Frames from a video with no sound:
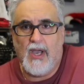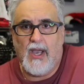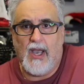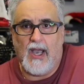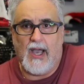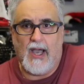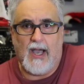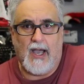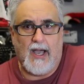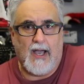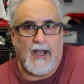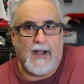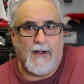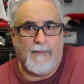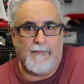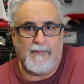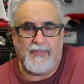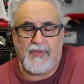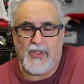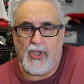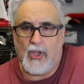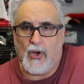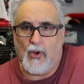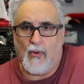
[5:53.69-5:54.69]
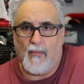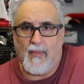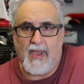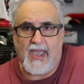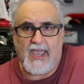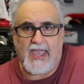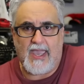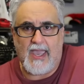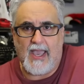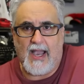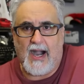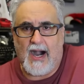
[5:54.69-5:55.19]
um, you know,
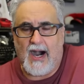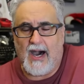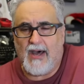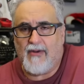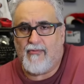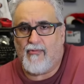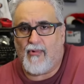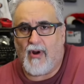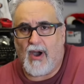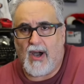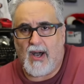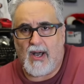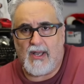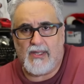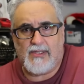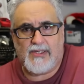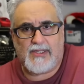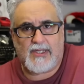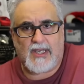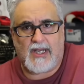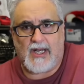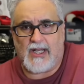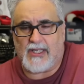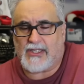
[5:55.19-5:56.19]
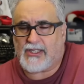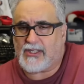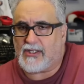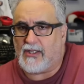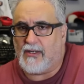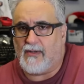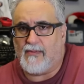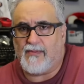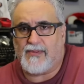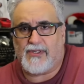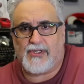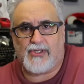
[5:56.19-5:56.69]
making hot rods,
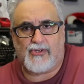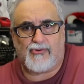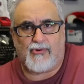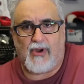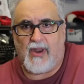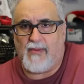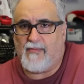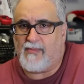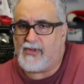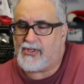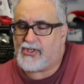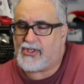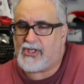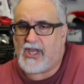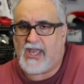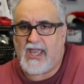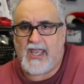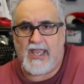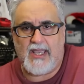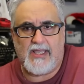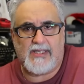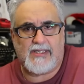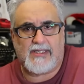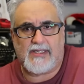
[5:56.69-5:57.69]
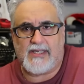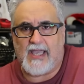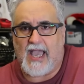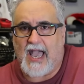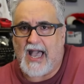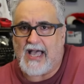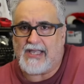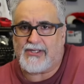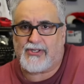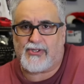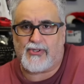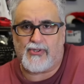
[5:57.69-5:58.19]
customs, street machines,
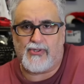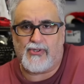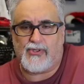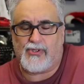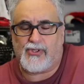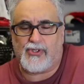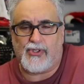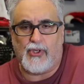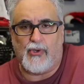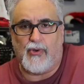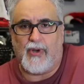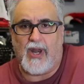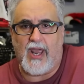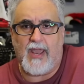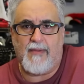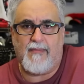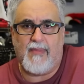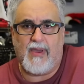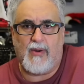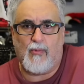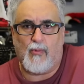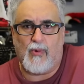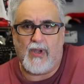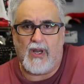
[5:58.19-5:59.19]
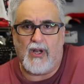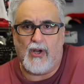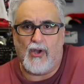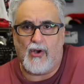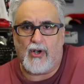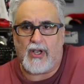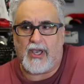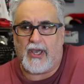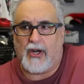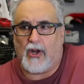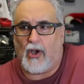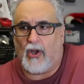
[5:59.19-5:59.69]
gassers, you name it, we
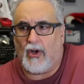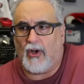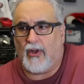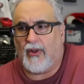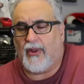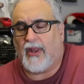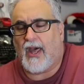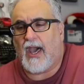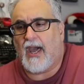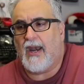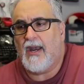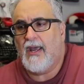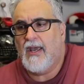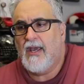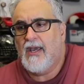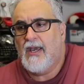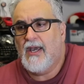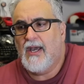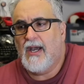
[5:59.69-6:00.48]
look at all of that.